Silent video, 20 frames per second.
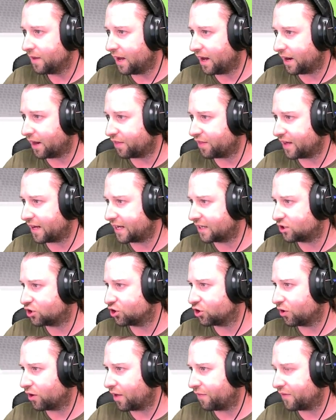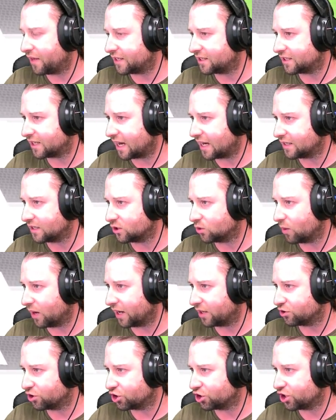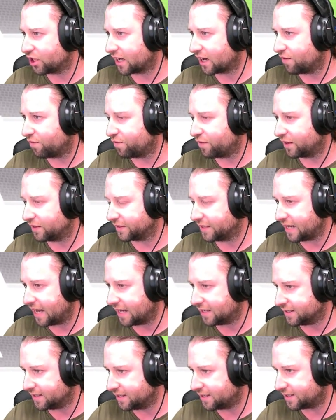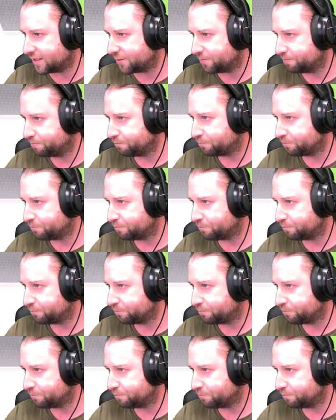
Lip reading: And I think it's done on this side as well. I'll just check I've filled the ends.